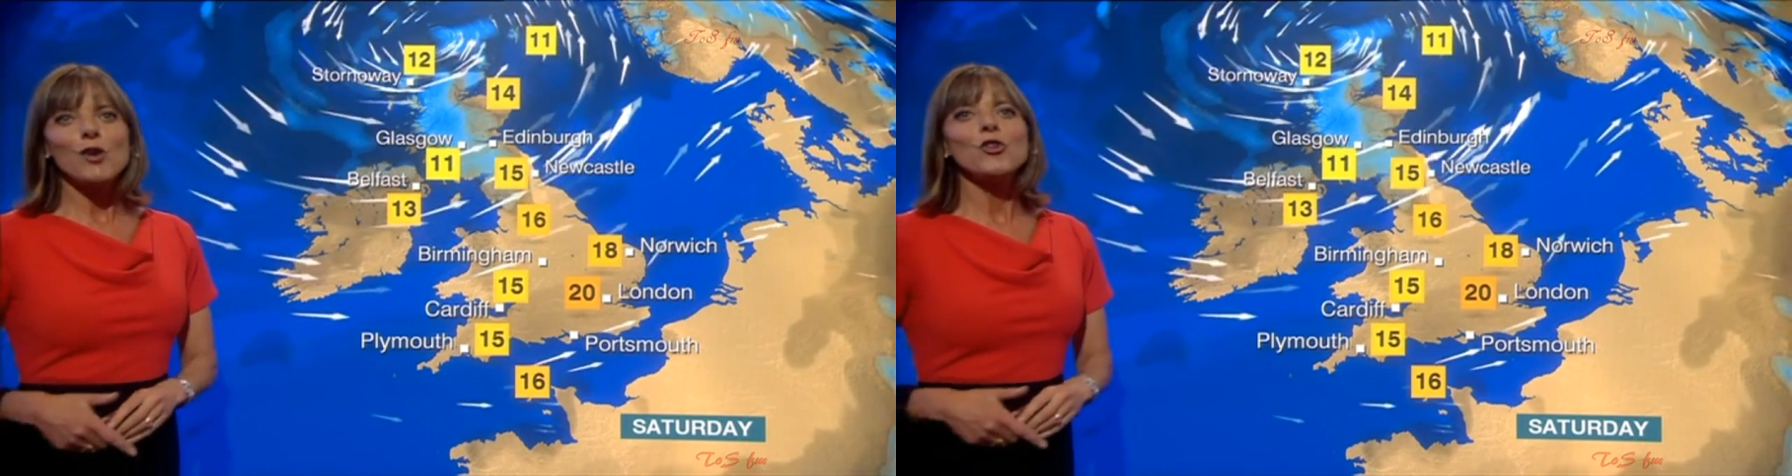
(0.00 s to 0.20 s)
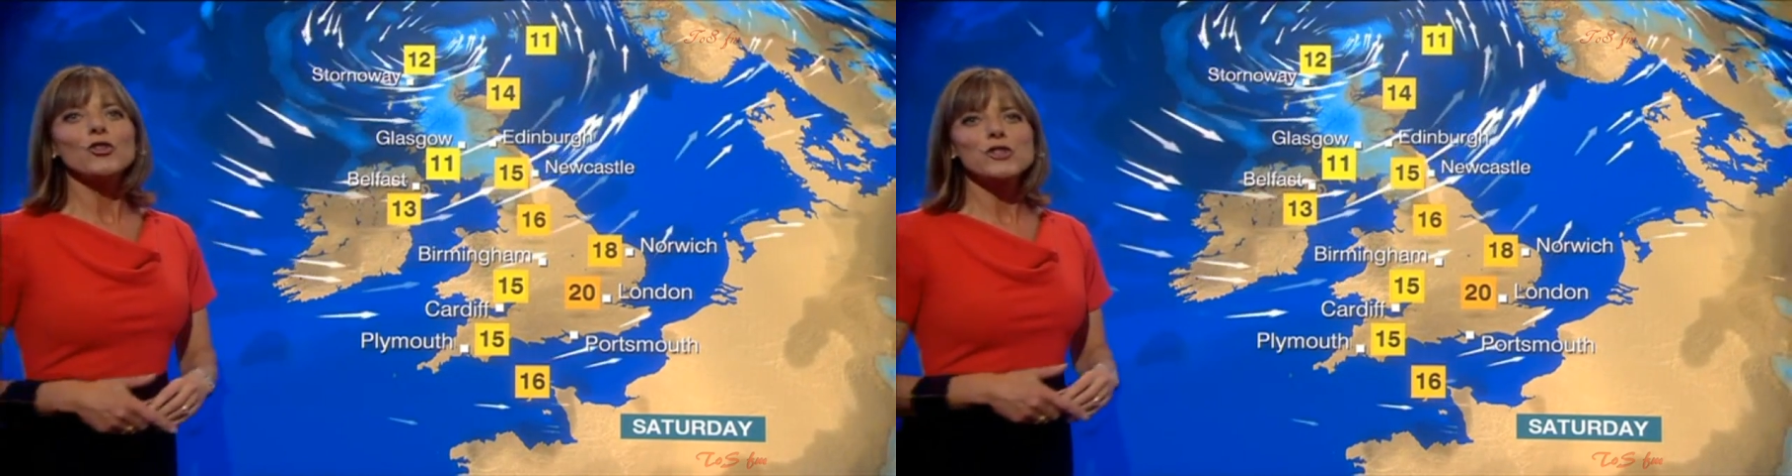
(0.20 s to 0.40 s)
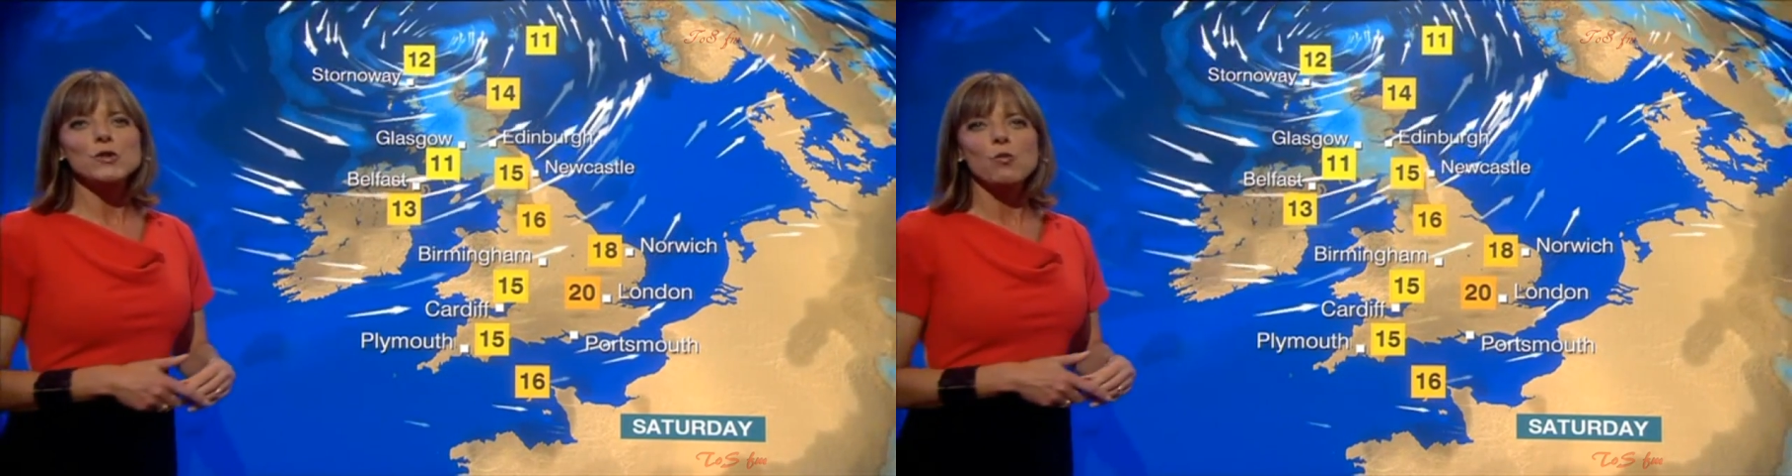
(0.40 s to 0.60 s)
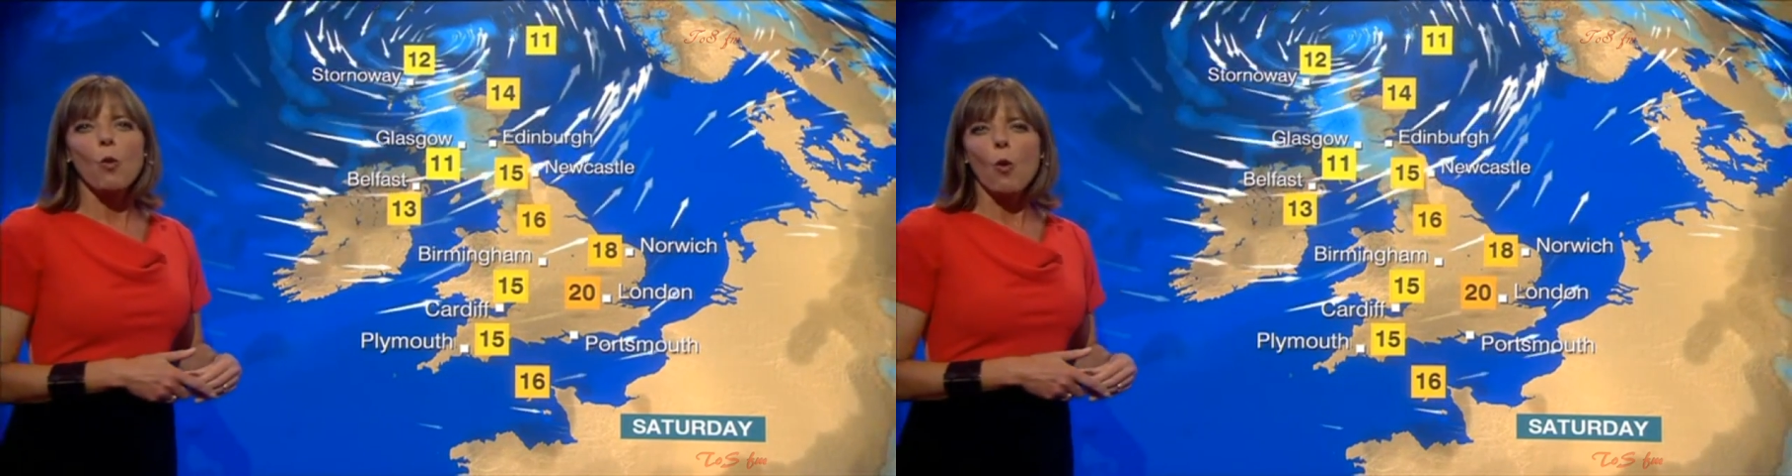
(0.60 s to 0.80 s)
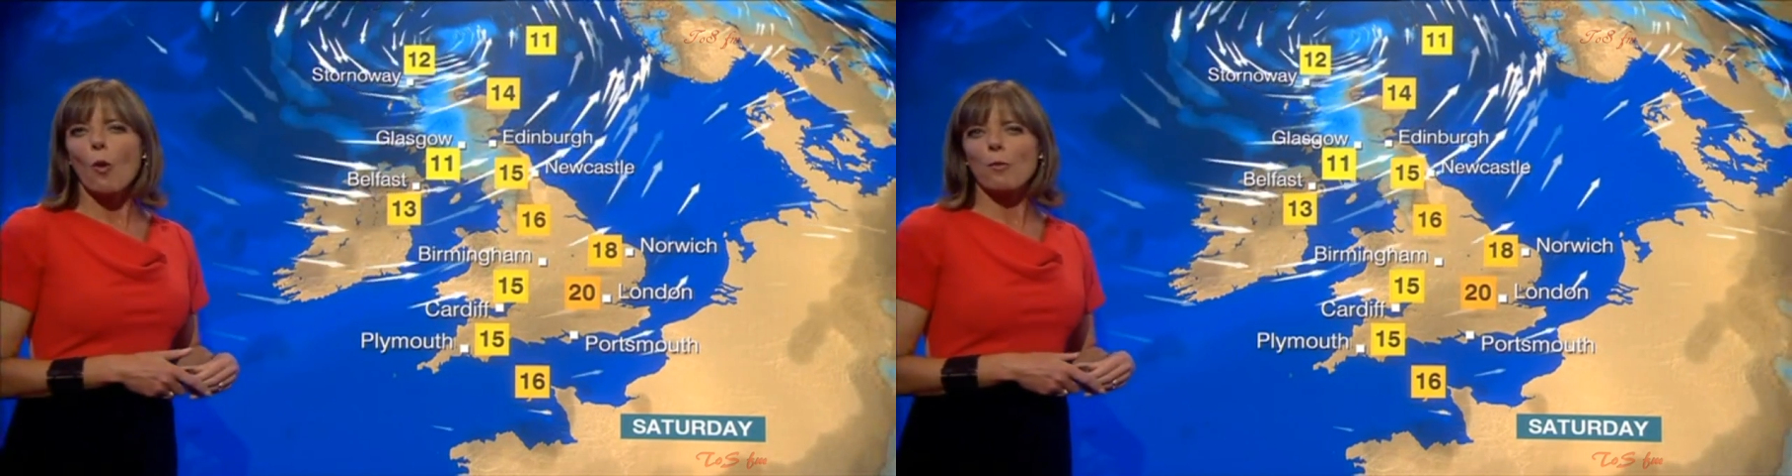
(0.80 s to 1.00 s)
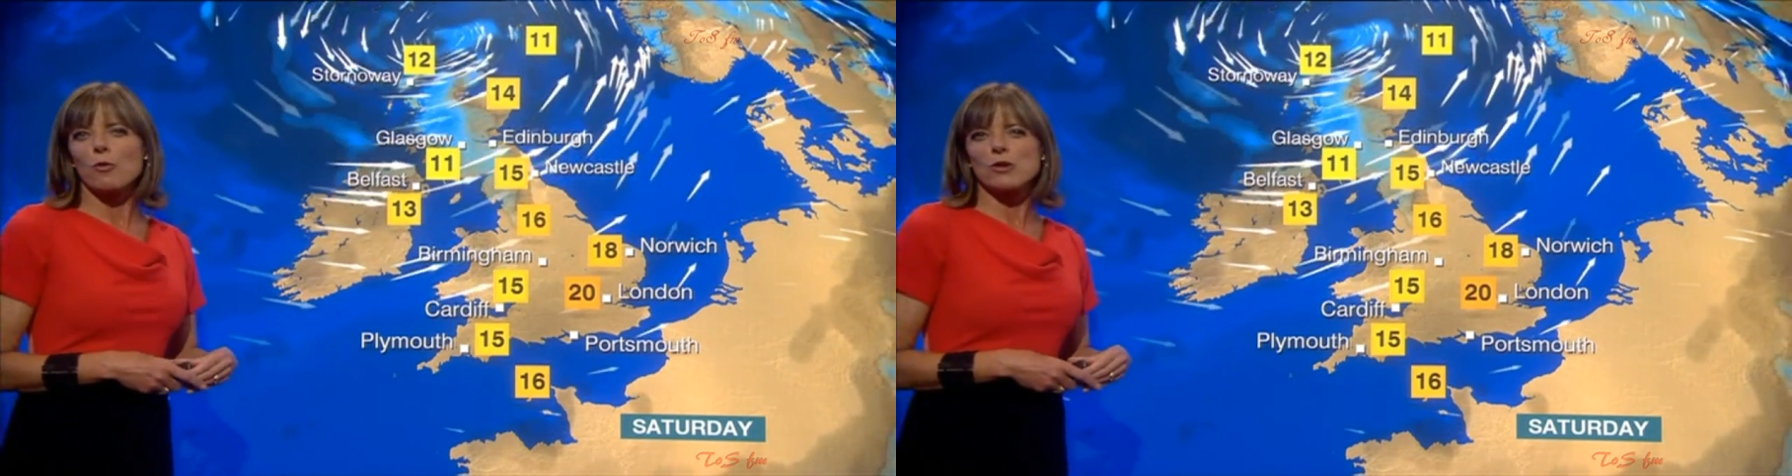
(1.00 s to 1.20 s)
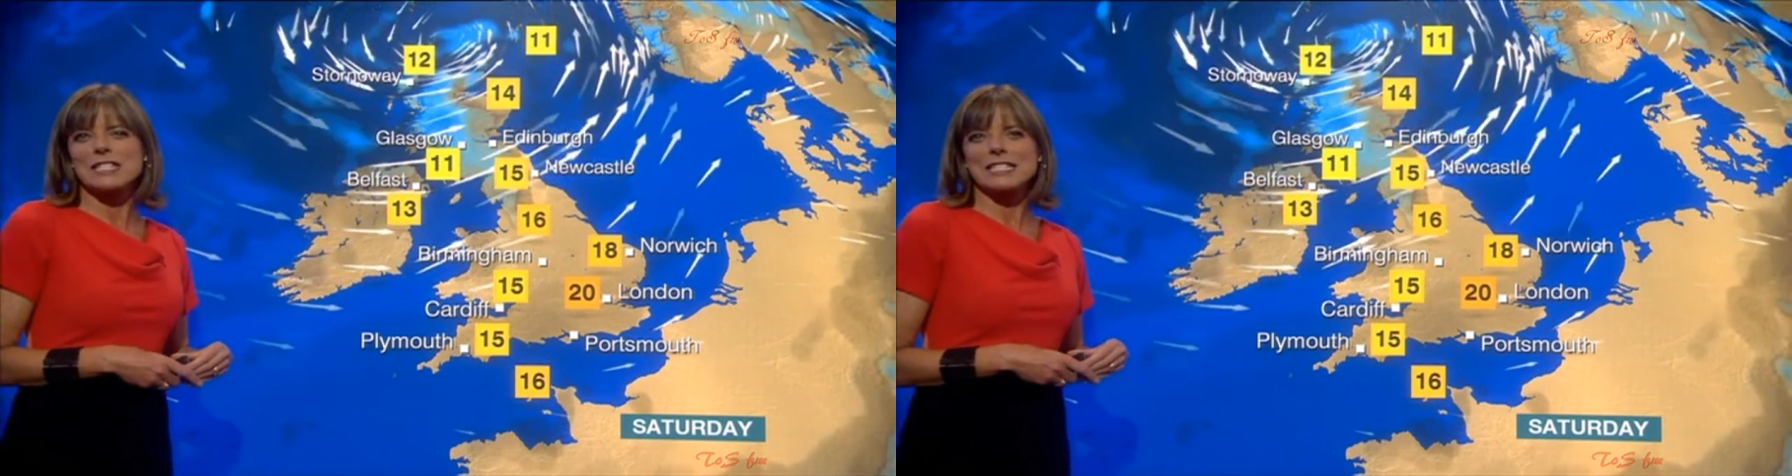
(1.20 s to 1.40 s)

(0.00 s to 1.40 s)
Not as warm or as